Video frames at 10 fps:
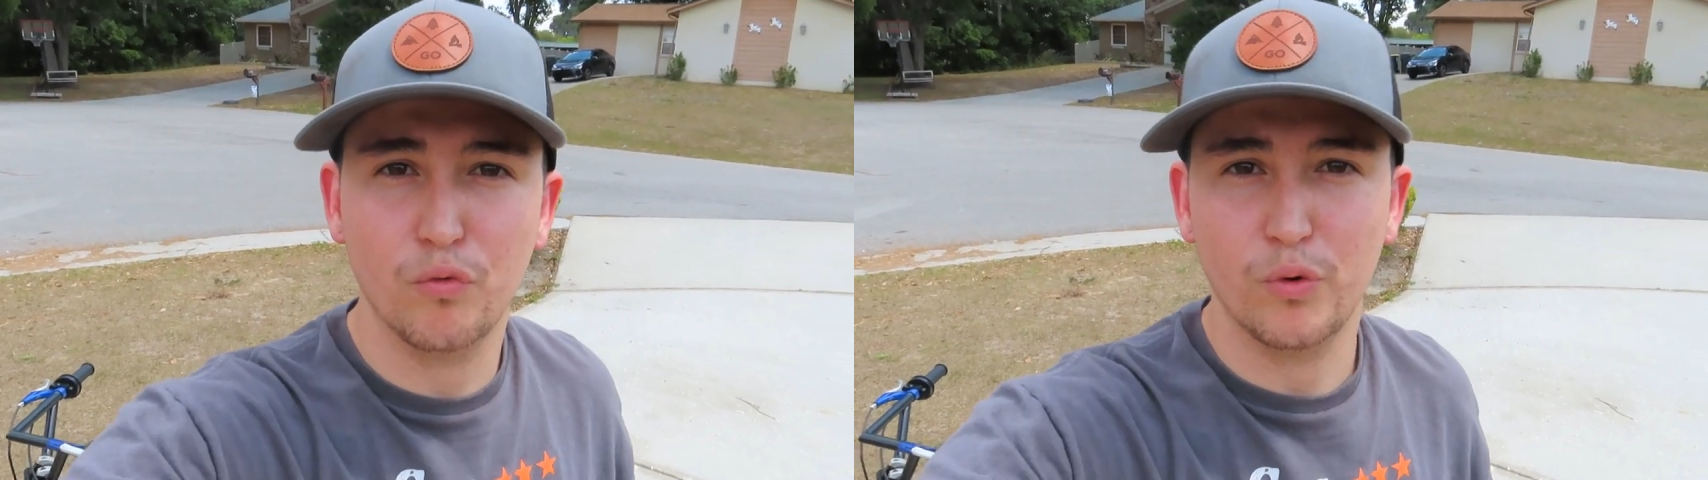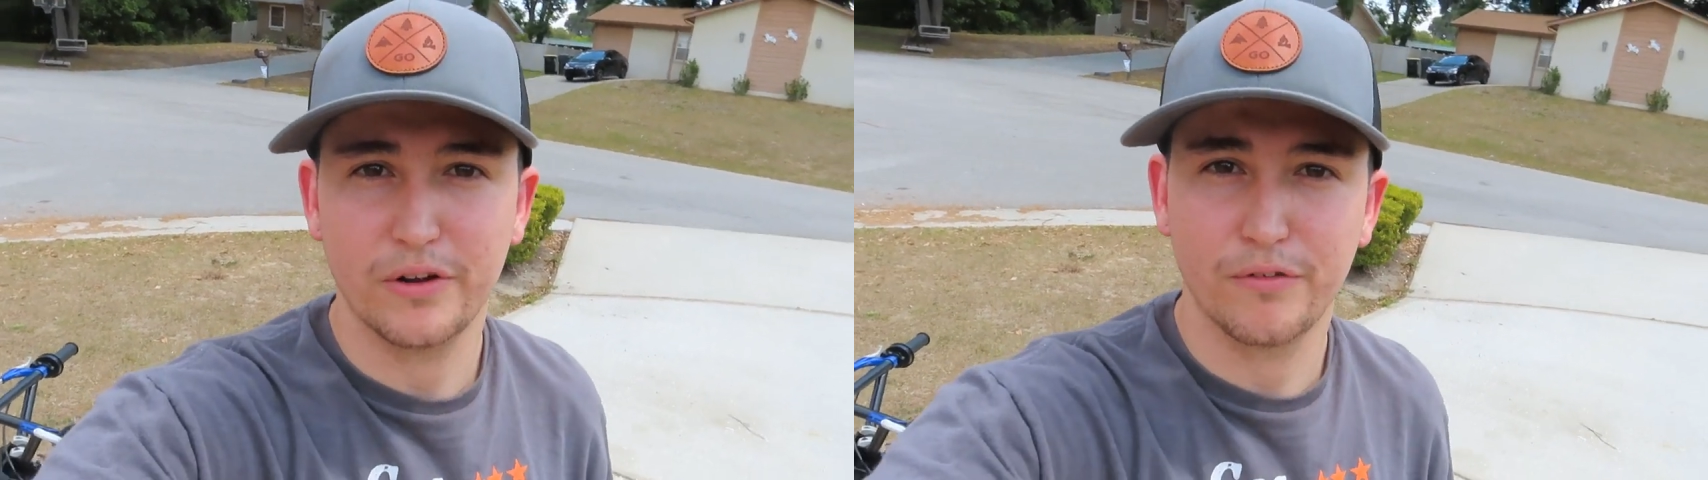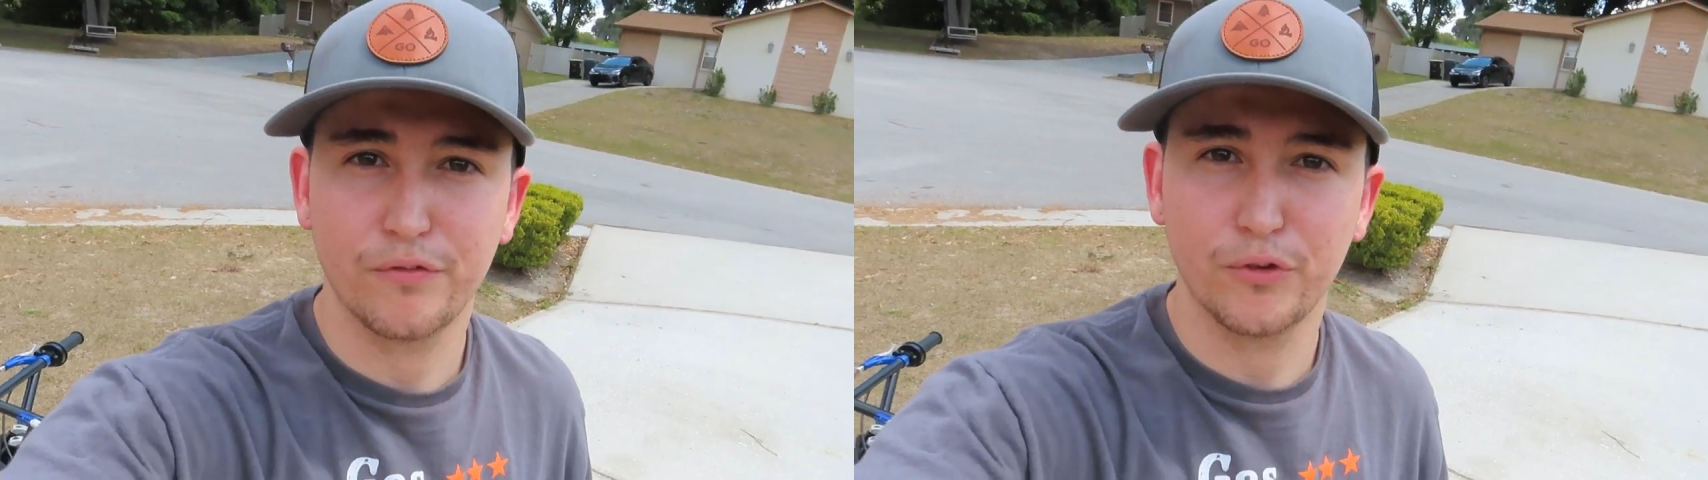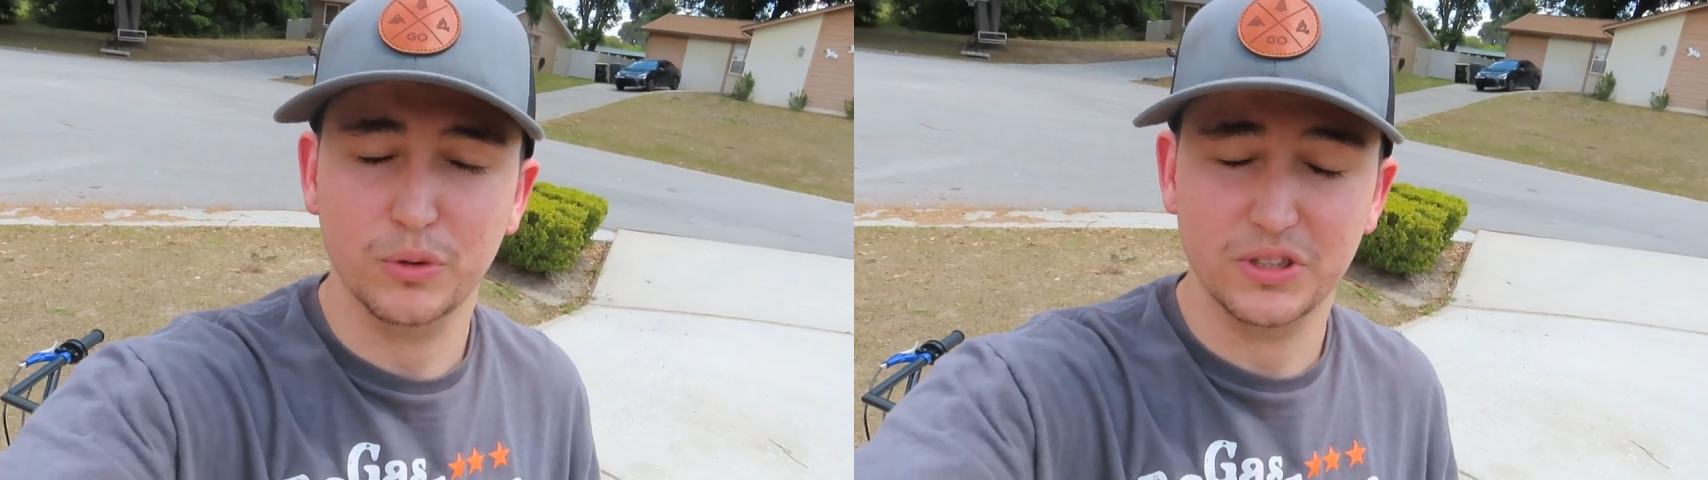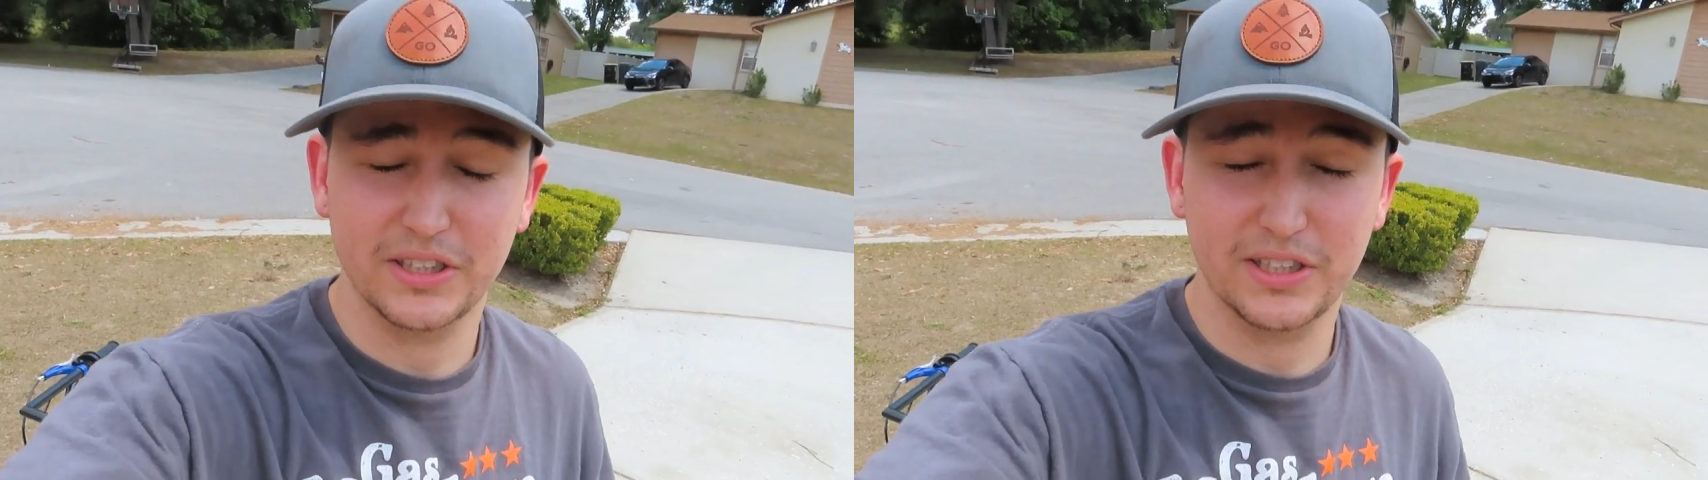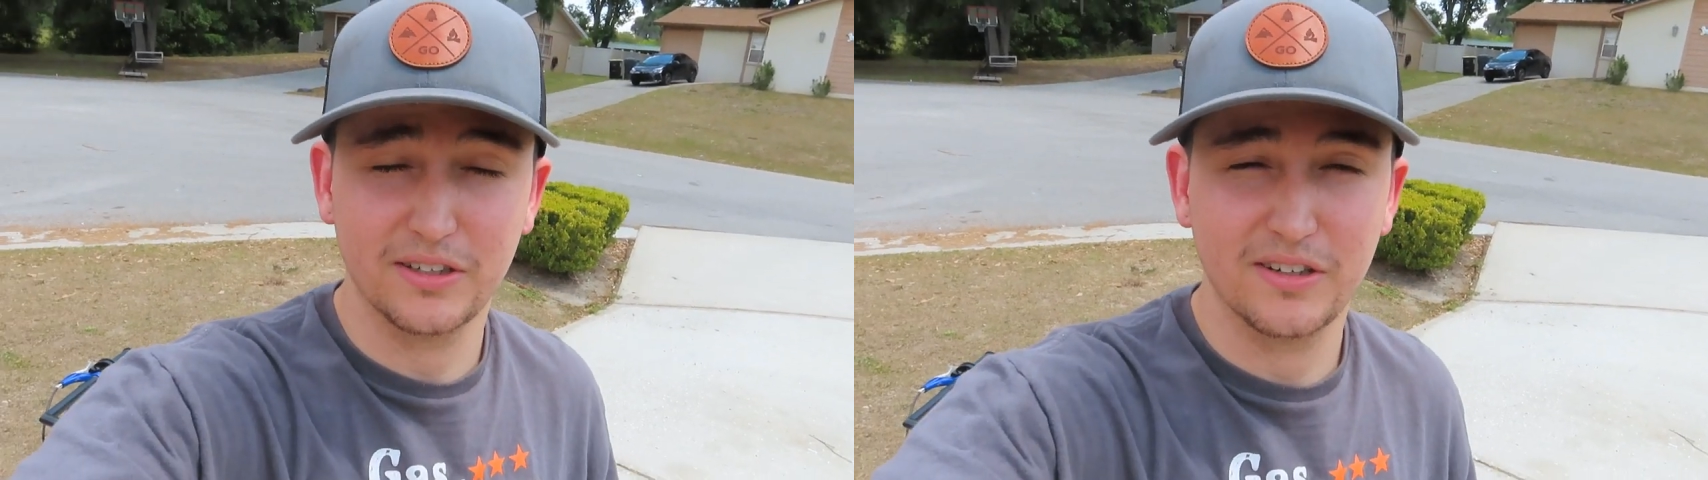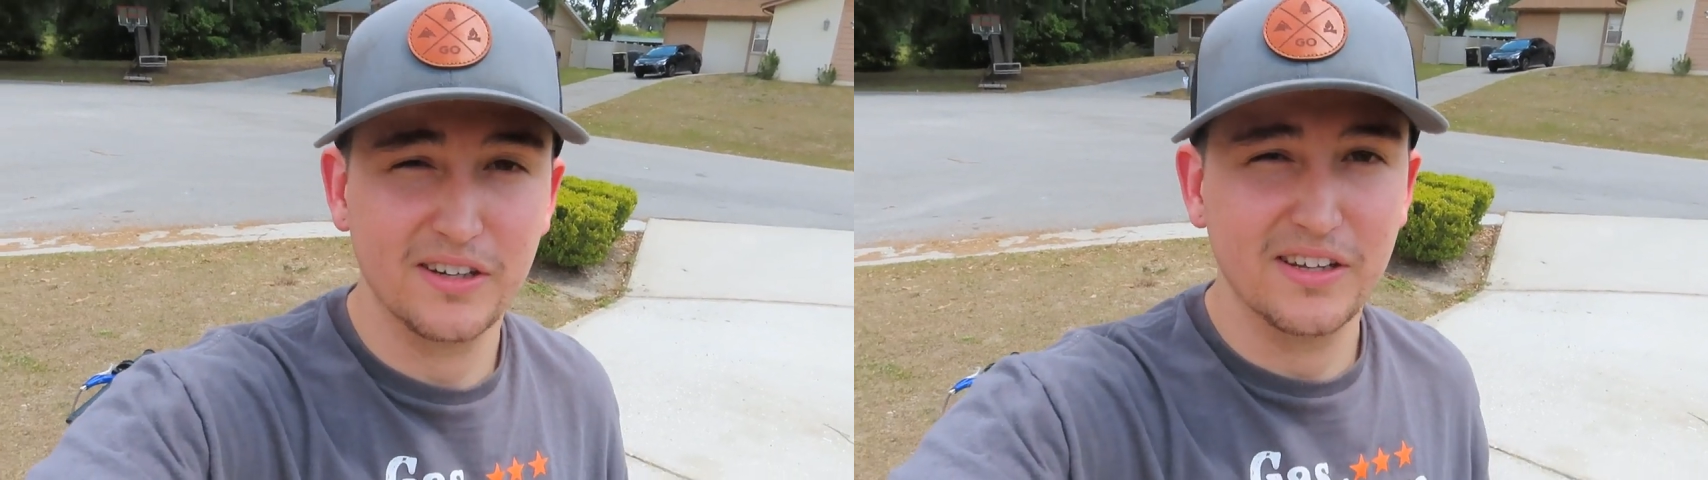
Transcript: of whatever fuel was in there,